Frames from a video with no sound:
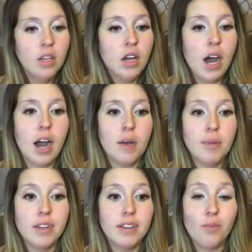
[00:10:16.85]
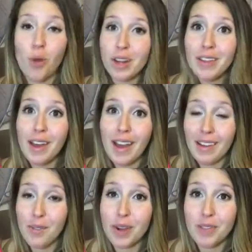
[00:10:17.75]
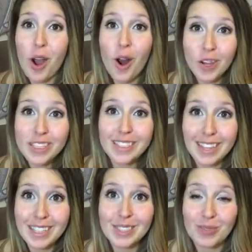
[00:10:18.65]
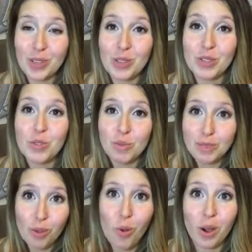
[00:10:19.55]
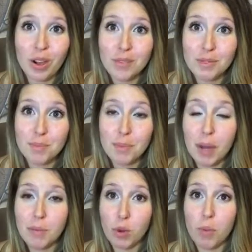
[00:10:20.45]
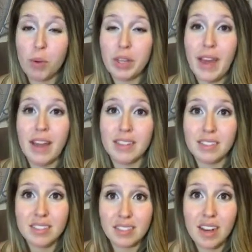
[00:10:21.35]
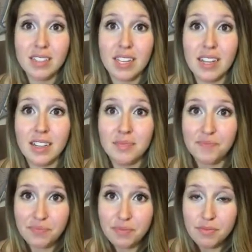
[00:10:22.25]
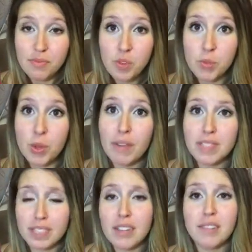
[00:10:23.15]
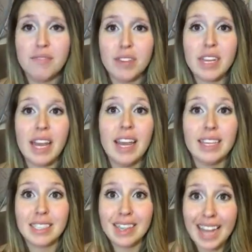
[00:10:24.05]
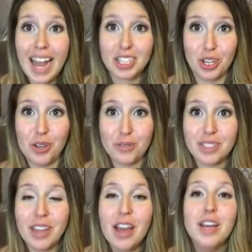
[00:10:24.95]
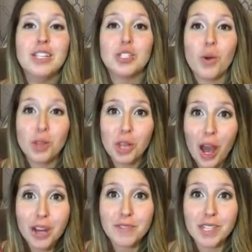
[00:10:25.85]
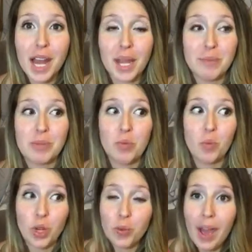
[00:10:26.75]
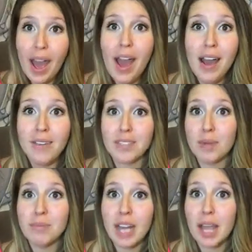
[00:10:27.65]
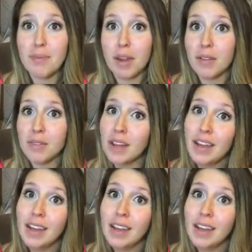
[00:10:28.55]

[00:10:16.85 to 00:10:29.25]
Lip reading: One of the hardest things for you to absorb when that is when you have stunted villi is lactose. So a lot of times when you have some type of